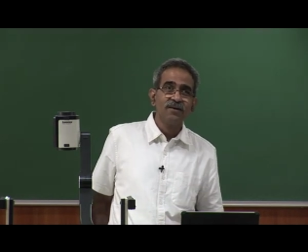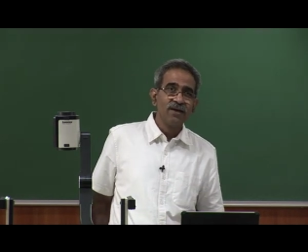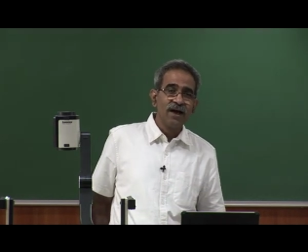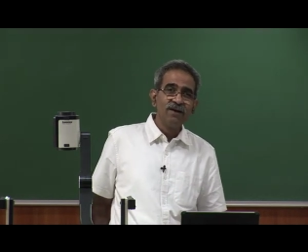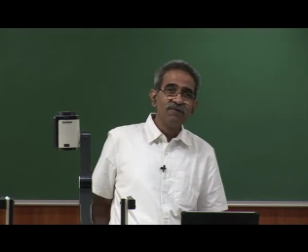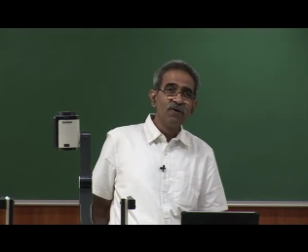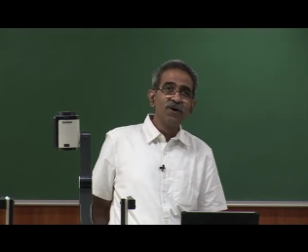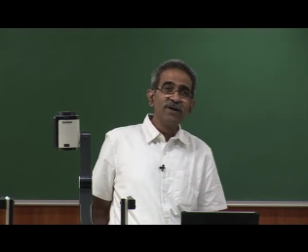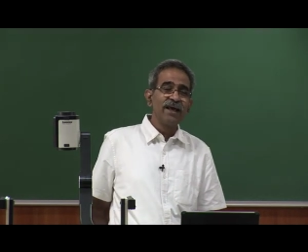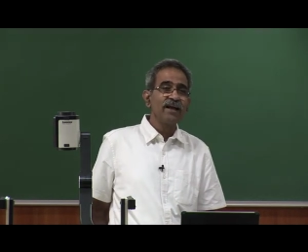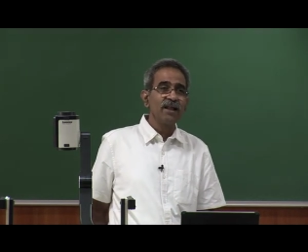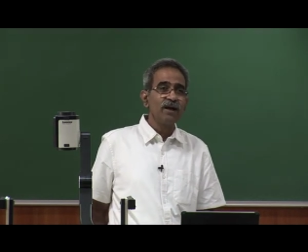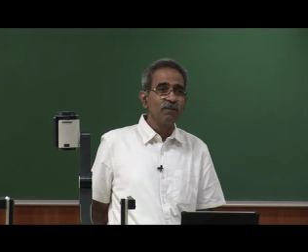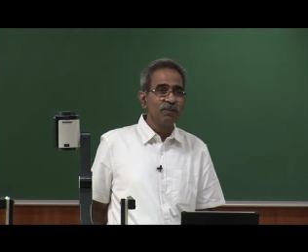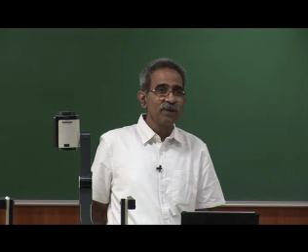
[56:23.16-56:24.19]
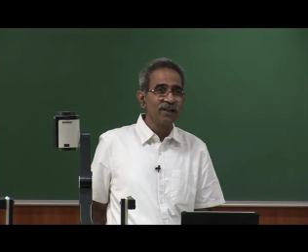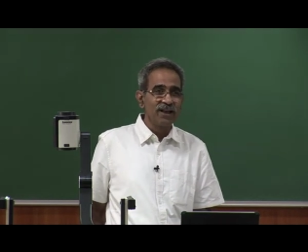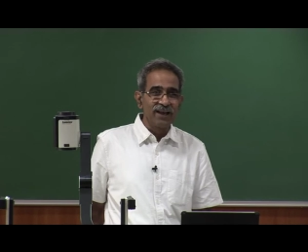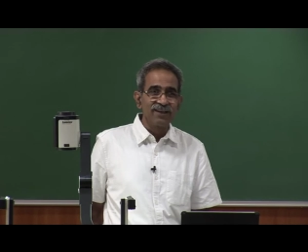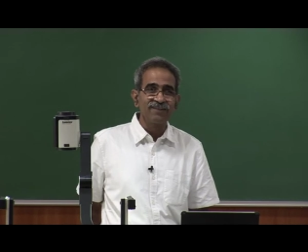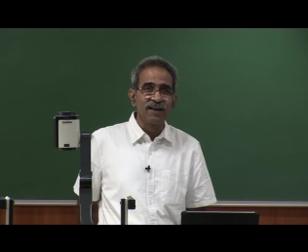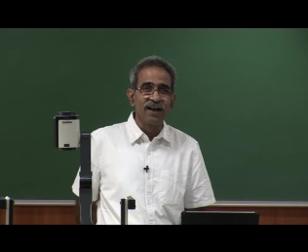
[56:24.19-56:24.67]
and we will take that in the
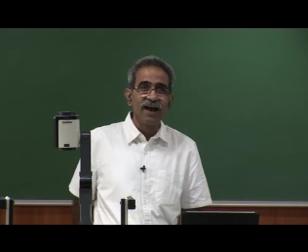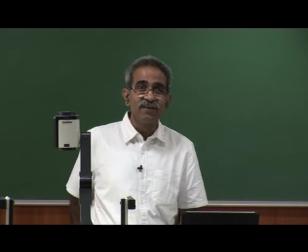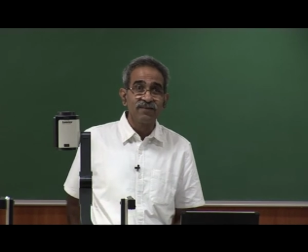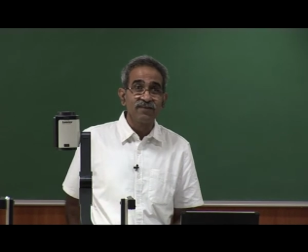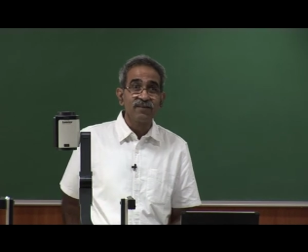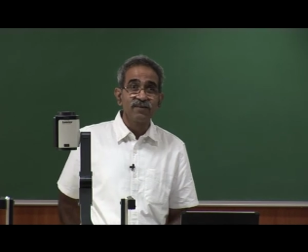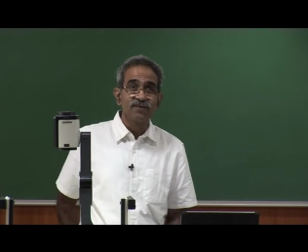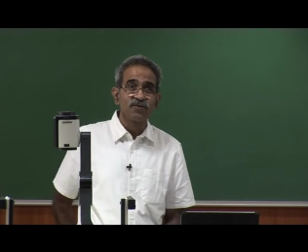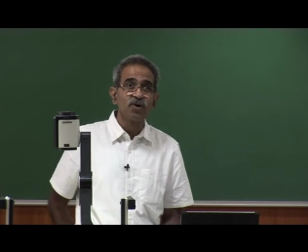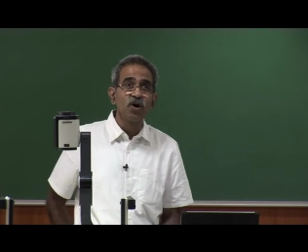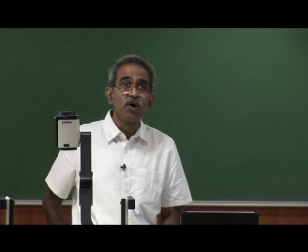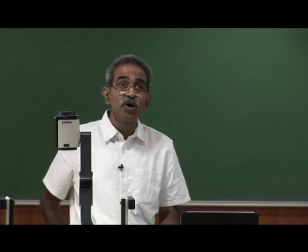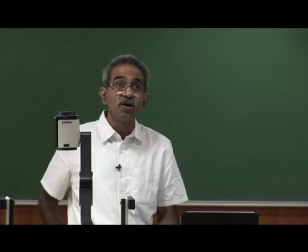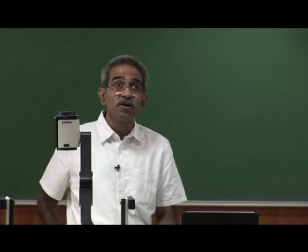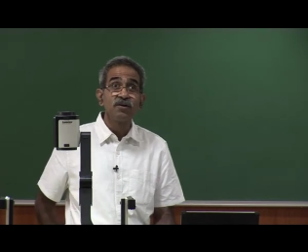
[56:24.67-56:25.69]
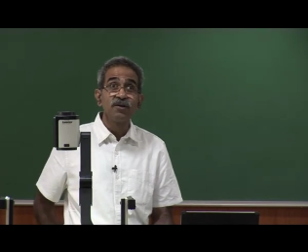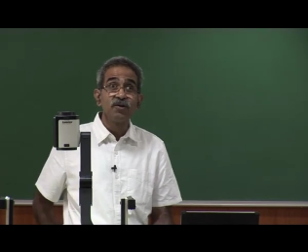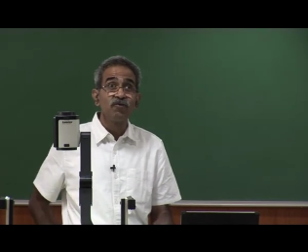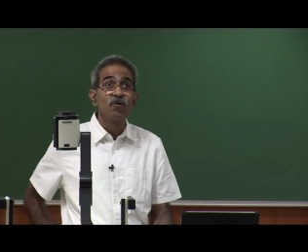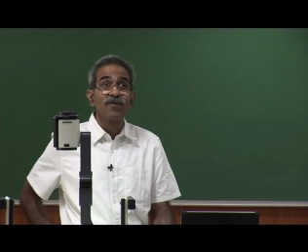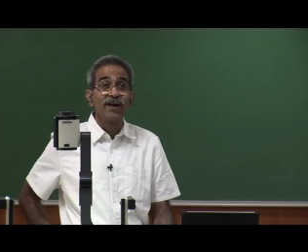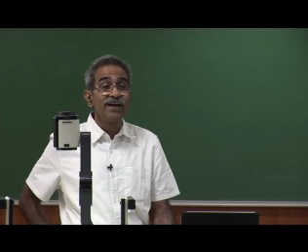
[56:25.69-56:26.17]
next class. So, if
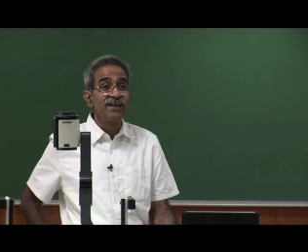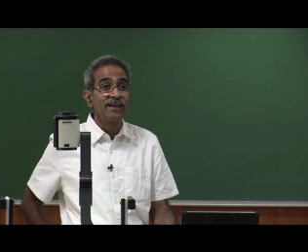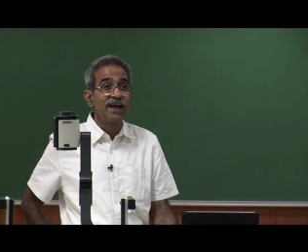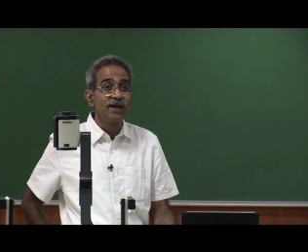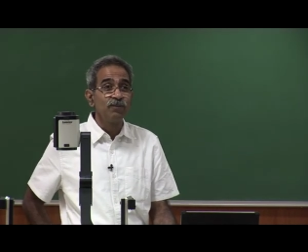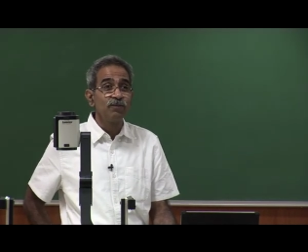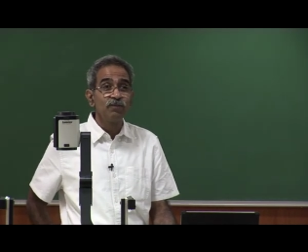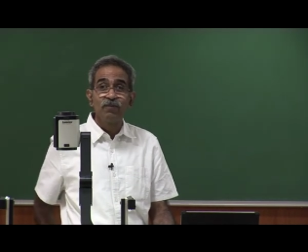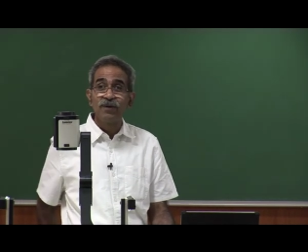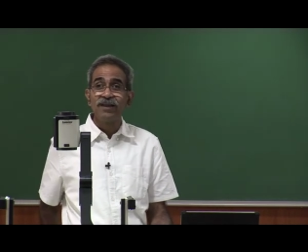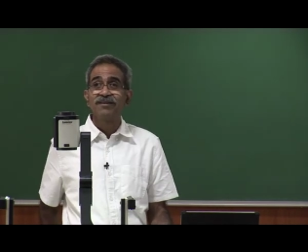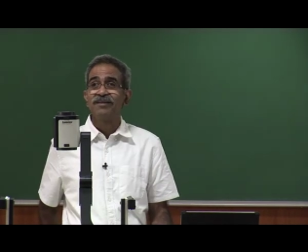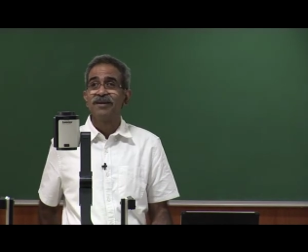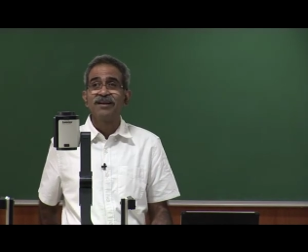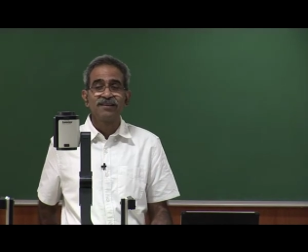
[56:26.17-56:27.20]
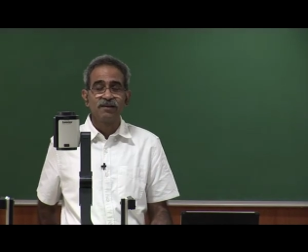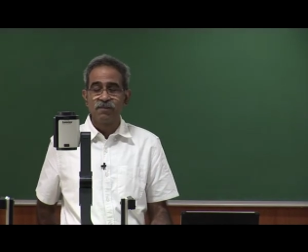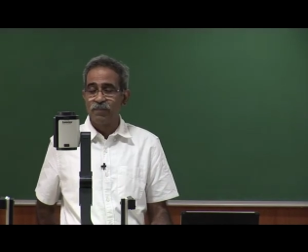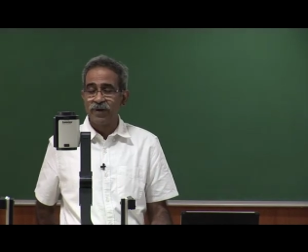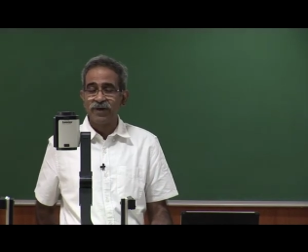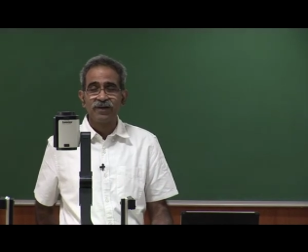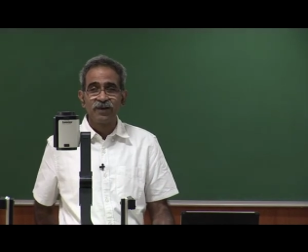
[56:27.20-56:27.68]
you find time, please read them
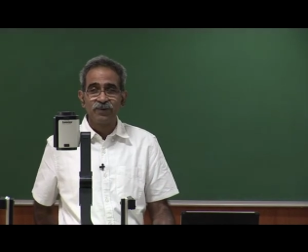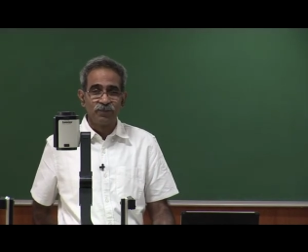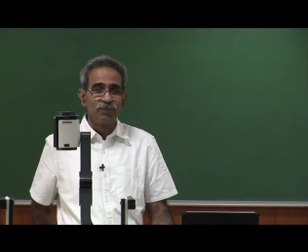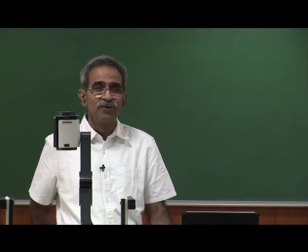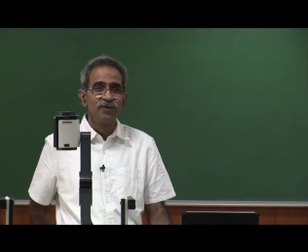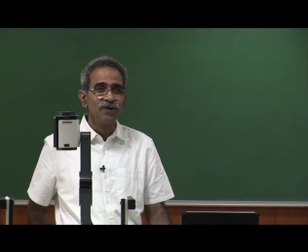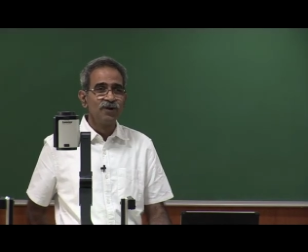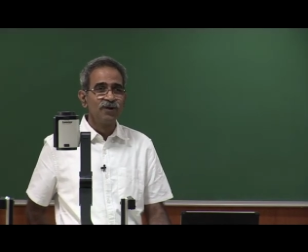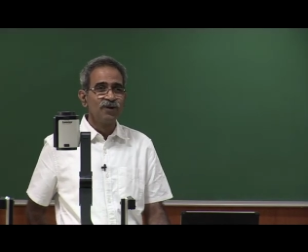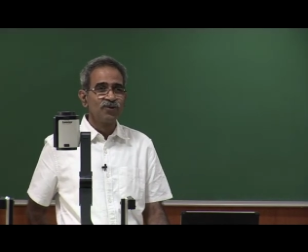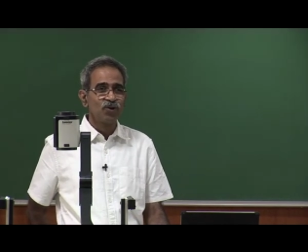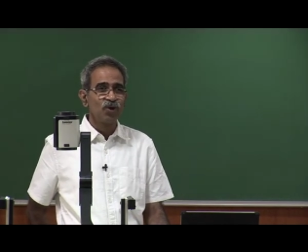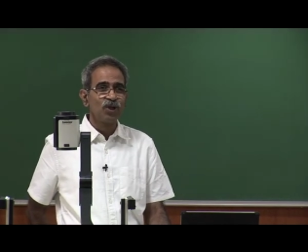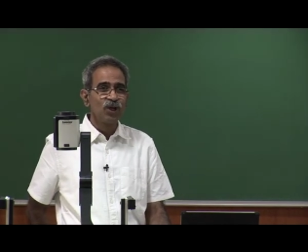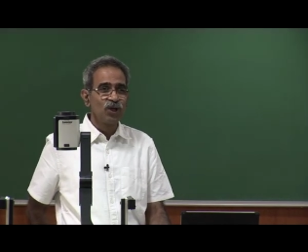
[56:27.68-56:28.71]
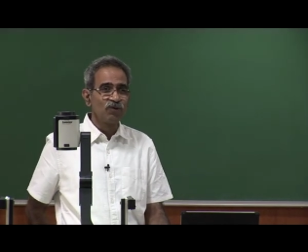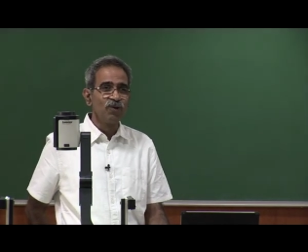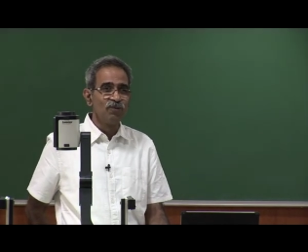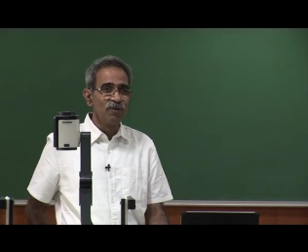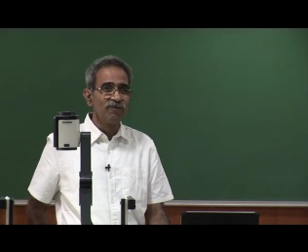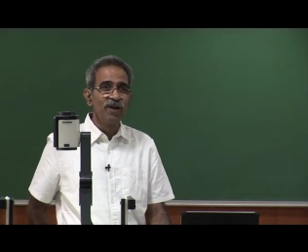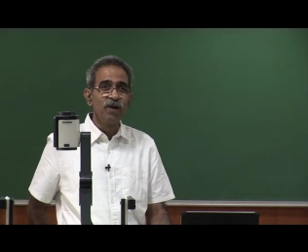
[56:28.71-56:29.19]
up and come, so that you will
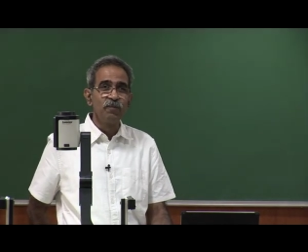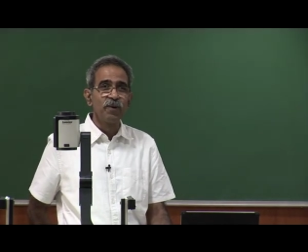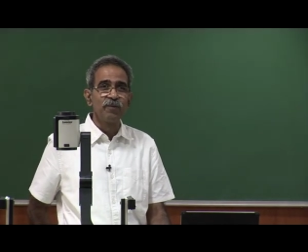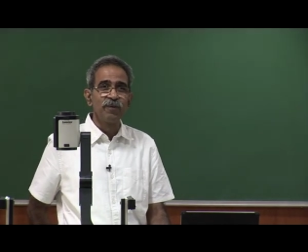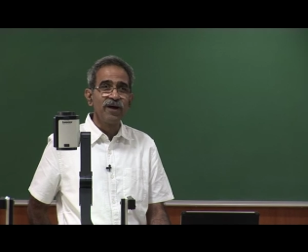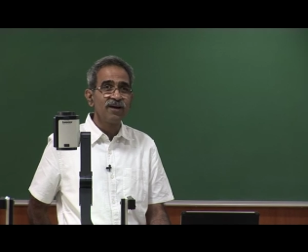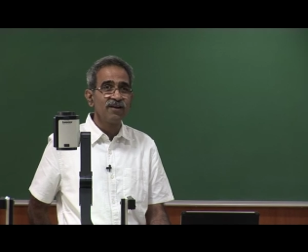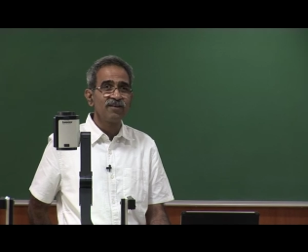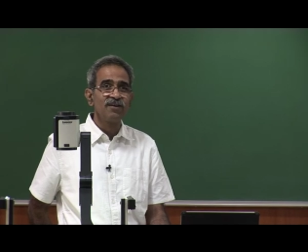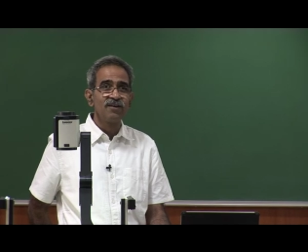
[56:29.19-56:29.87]
be well prepared.